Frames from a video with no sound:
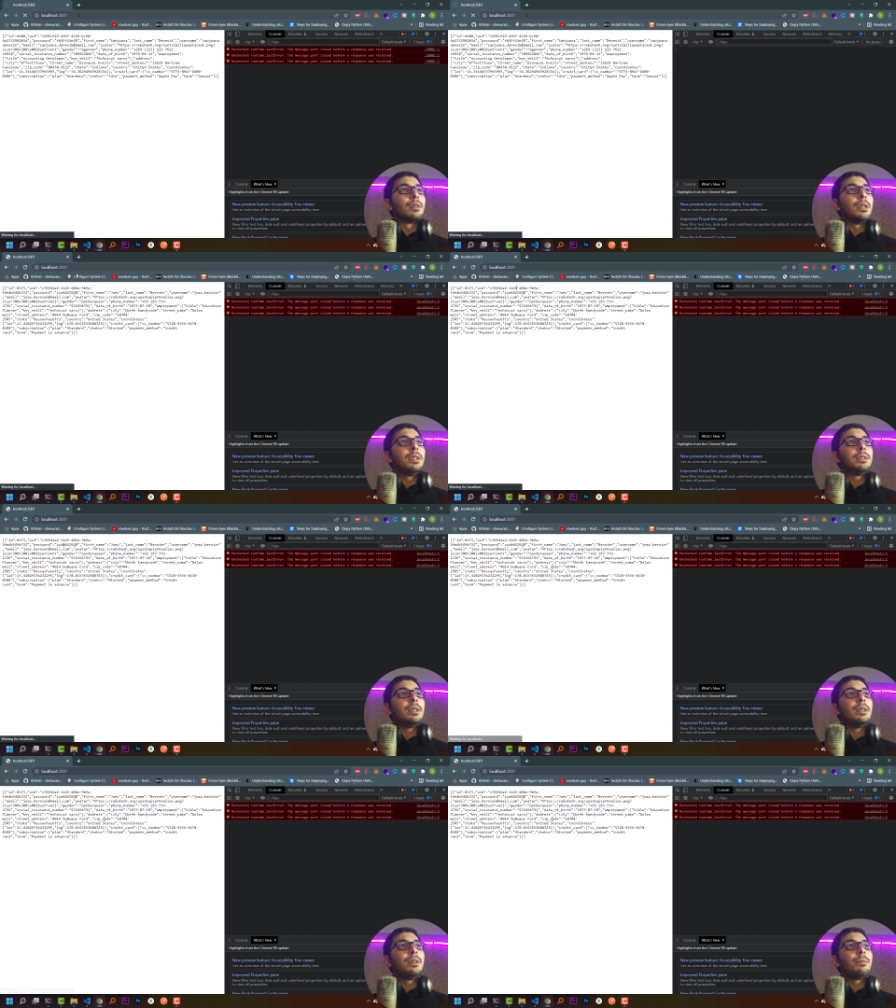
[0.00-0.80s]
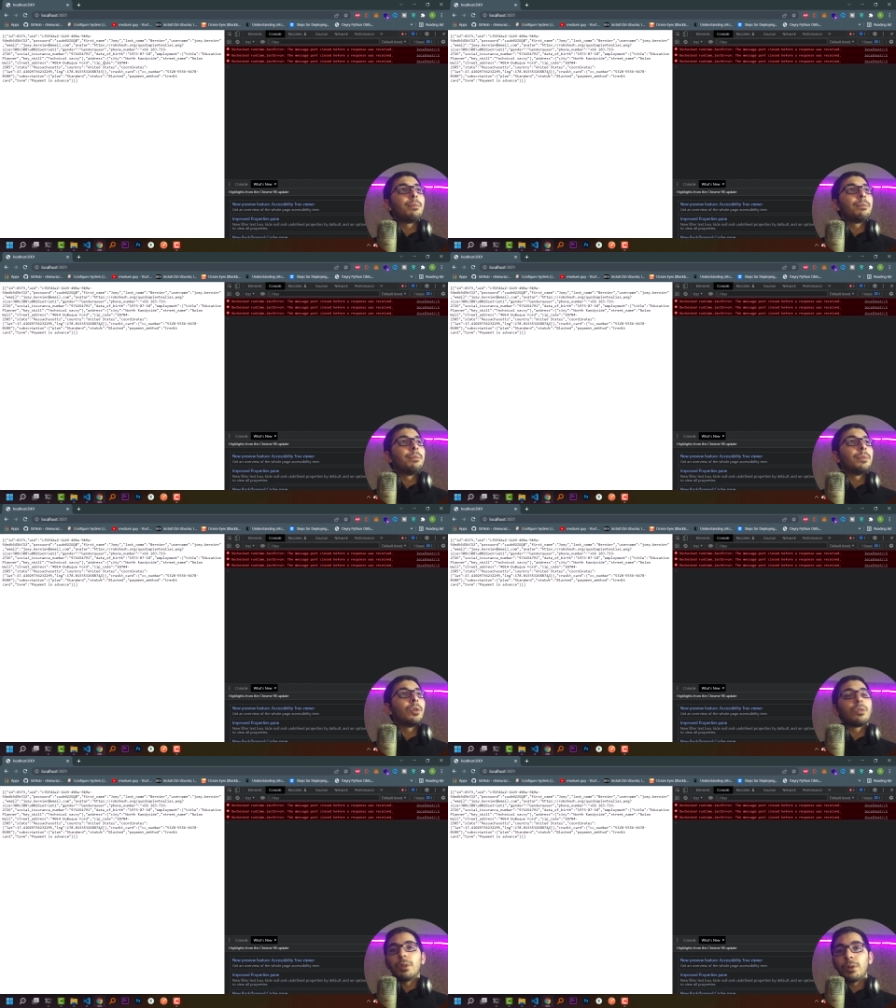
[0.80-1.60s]
hit the
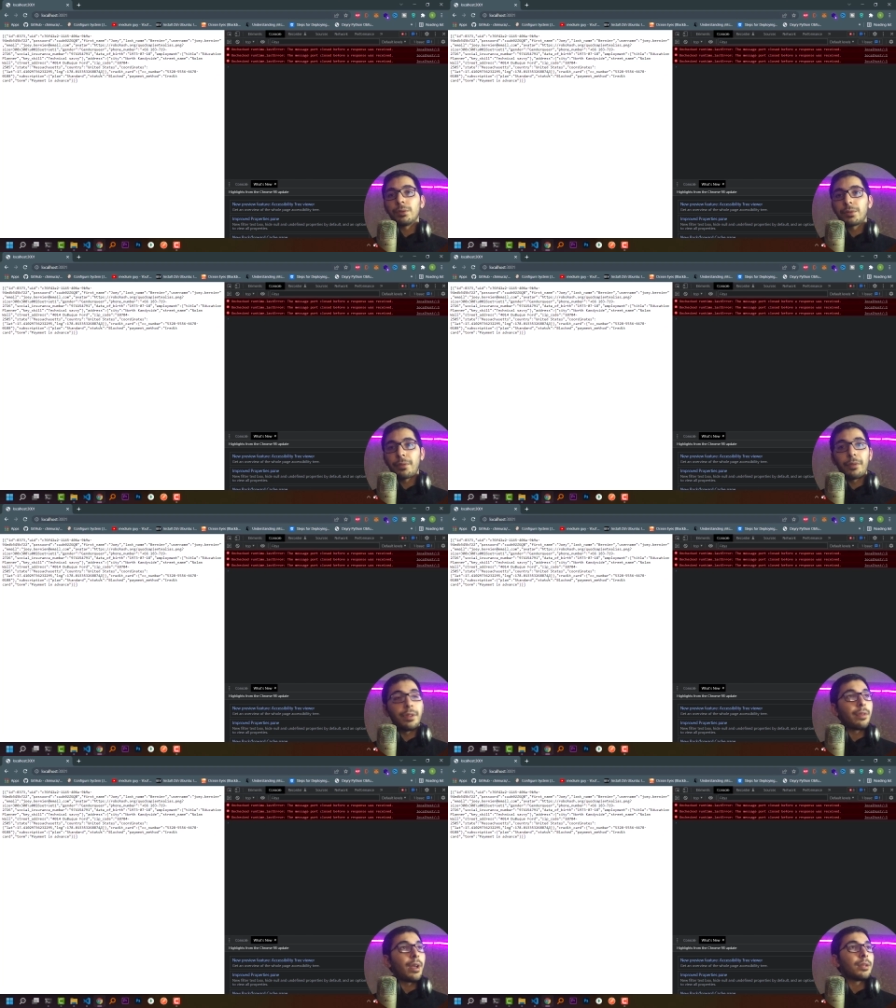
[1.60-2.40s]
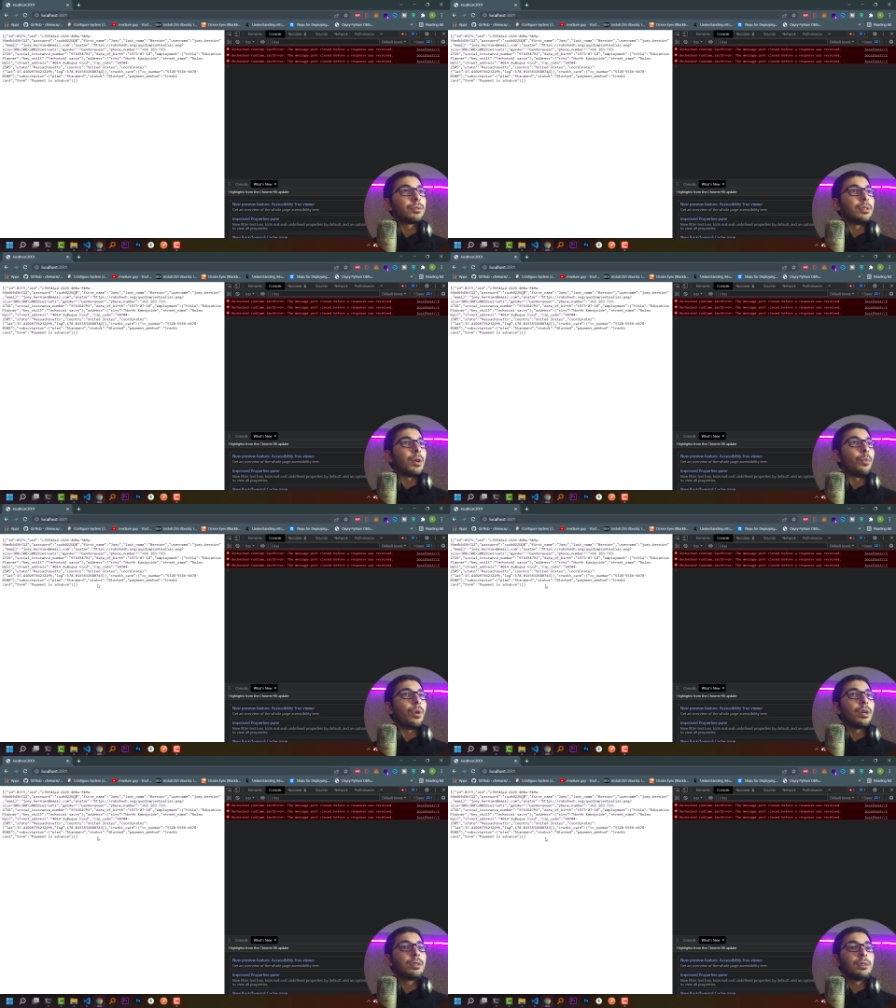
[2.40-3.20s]
localhost
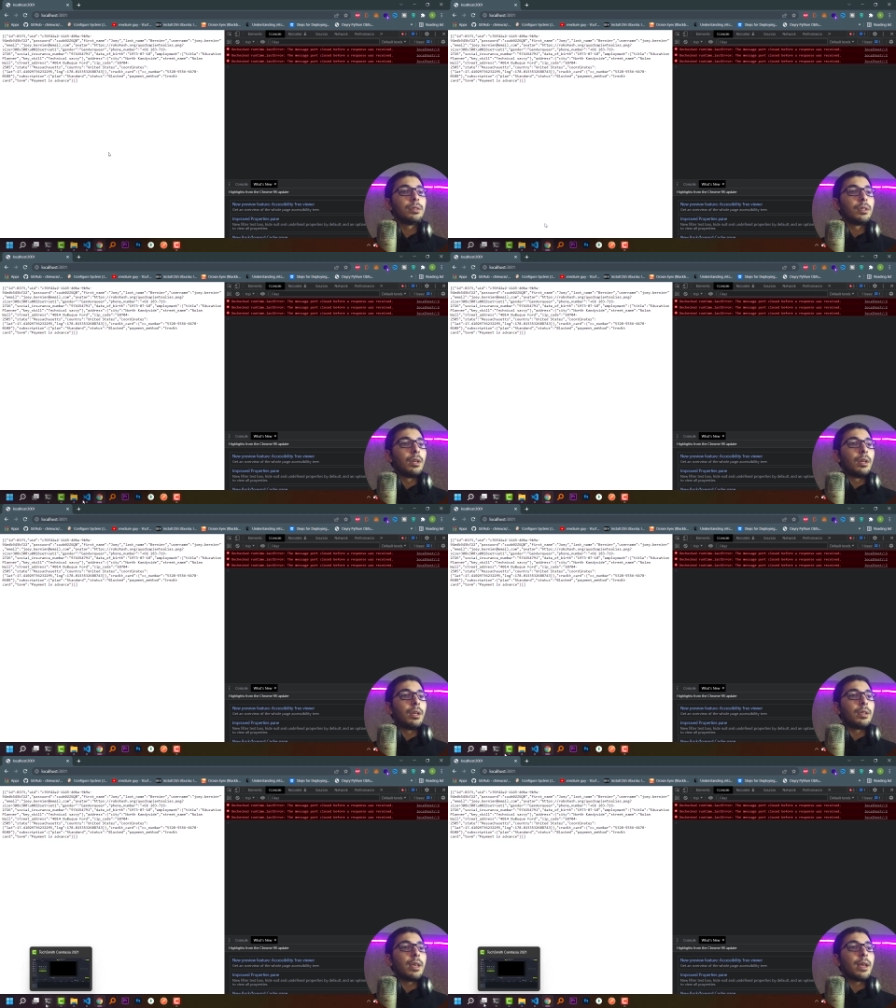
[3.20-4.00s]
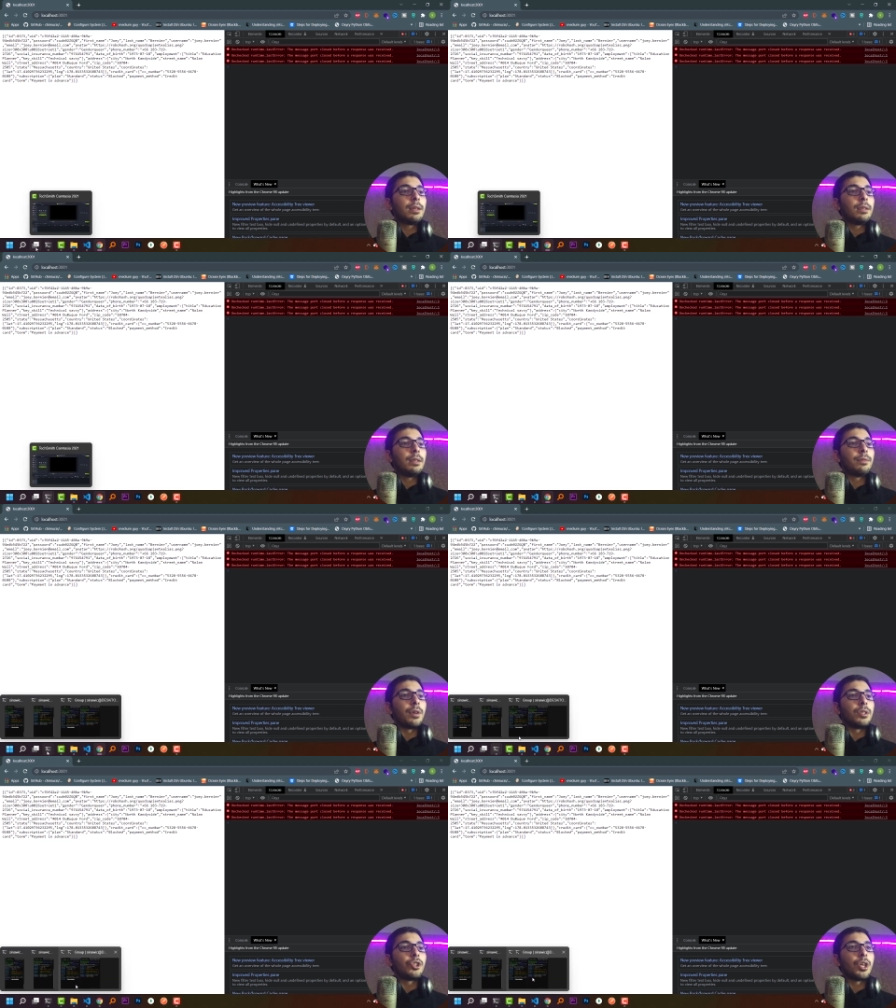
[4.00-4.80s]
3001, again if I